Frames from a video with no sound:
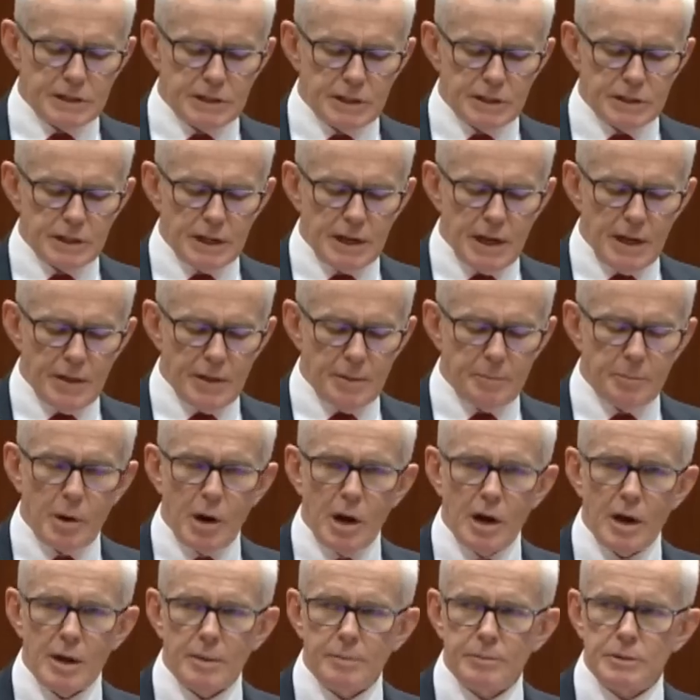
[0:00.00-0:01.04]
is another
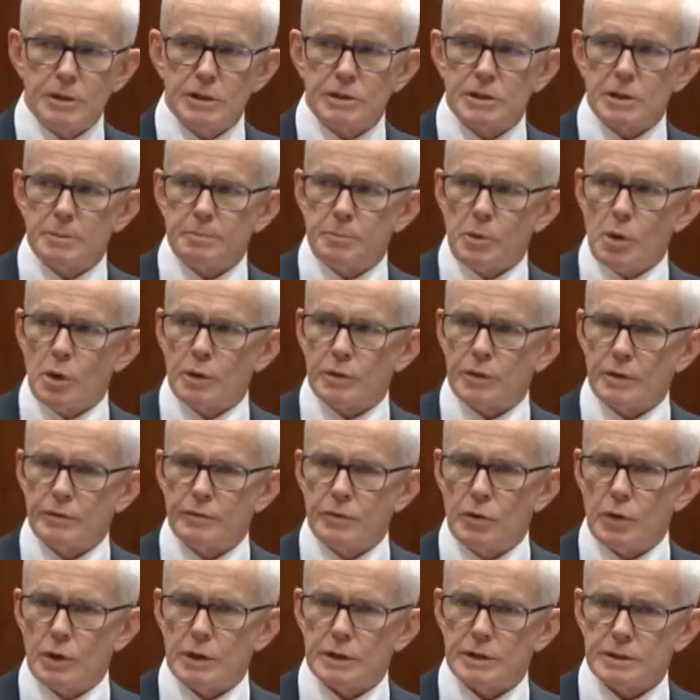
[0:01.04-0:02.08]
bribe to support the
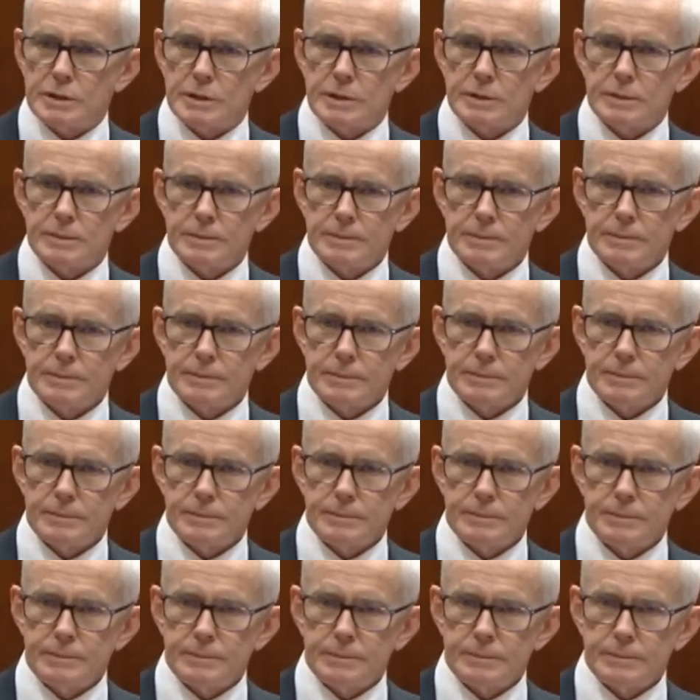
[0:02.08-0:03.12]
voice.
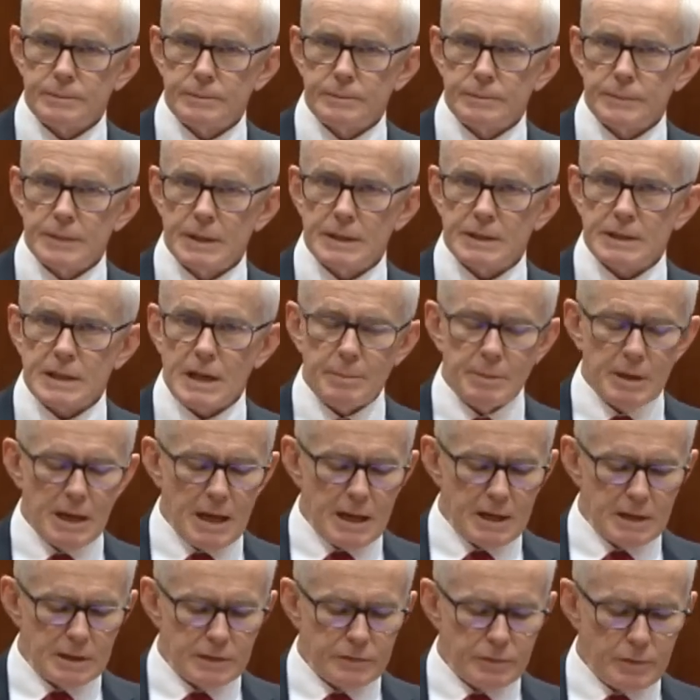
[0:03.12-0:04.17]
It's coming
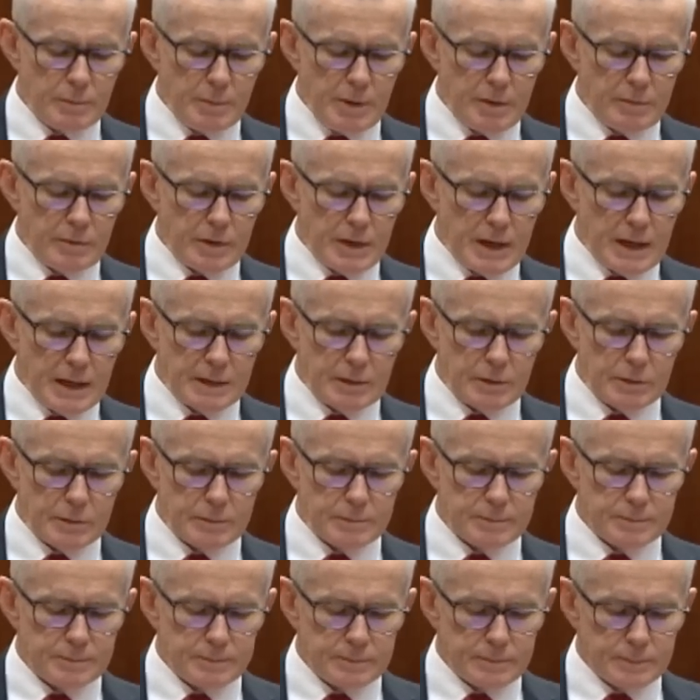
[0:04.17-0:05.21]
at us from every angle.
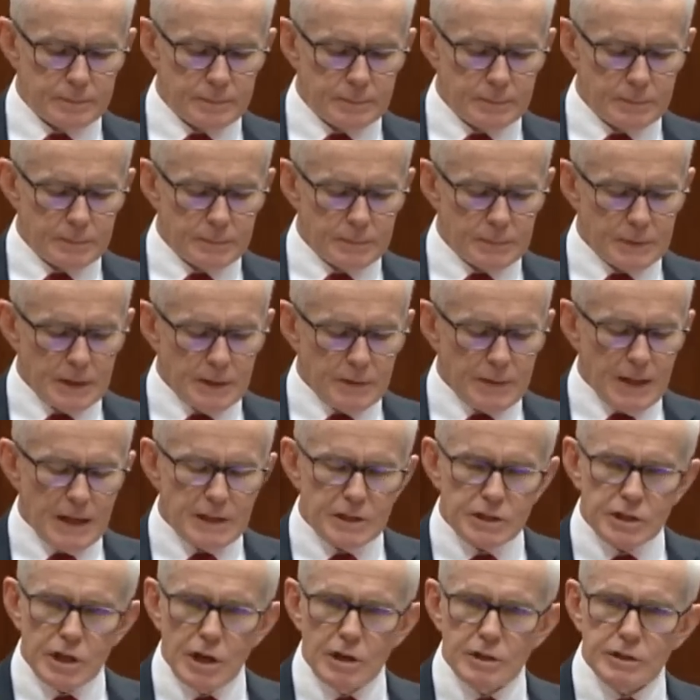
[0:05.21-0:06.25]
That
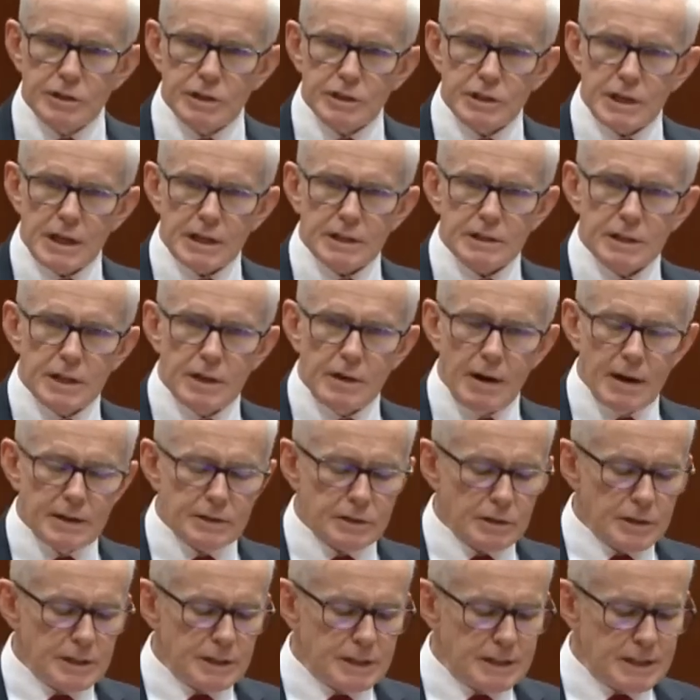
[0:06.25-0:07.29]
shows they're
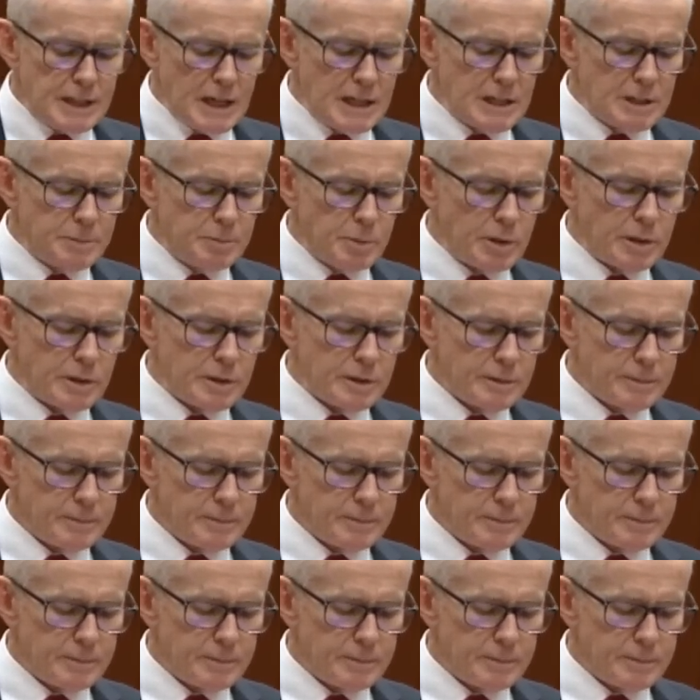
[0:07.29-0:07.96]
actually desperate.